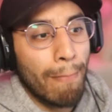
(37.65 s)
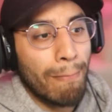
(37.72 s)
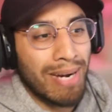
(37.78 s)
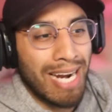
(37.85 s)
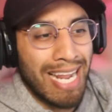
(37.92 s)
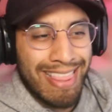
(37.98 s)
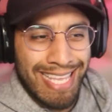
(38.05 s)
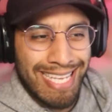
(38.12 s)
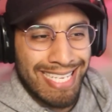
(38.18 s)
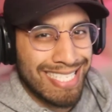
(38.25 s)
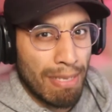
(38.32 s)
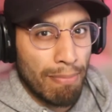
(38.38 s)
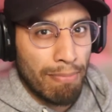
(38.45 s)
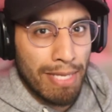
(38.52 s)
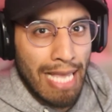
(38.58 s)
But I think
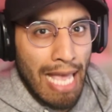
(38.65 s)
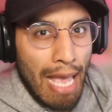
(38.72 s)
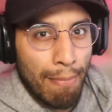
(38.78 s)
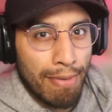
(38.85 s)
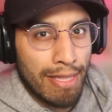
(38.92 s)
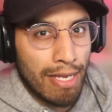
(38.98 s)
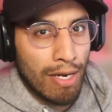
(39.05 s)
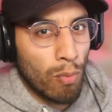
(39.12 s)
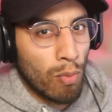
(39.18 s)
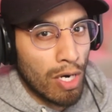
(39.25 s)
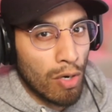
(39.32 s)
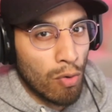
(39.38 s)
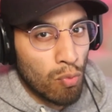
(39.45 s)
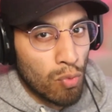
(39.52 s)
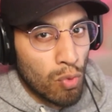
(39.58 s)
something happened there
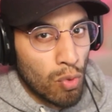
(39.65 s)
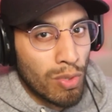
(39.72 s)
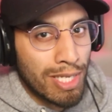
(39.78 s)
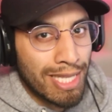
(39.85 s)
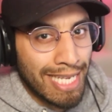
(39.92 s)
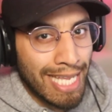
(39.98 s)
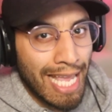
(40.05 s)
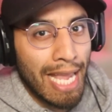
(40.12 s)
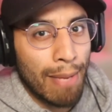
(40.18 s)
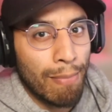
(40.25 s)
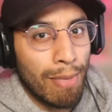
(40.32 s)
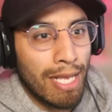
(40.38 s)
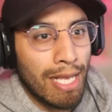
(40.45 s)
where it ruined the game